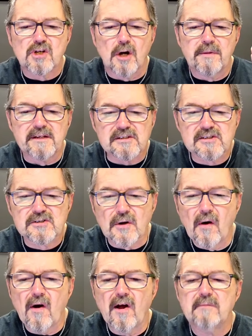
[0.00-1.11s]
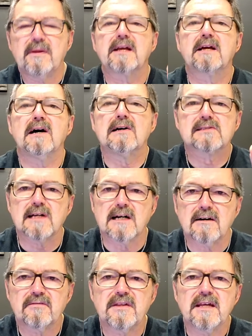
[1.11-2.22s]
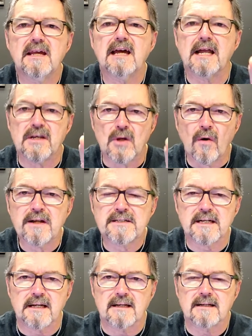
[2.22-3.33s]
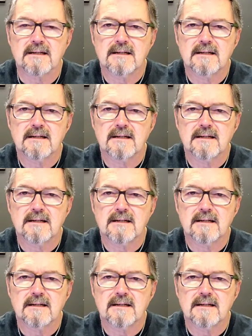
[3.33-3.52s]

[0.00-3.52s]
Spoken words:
shall be destroyed because of the anointing.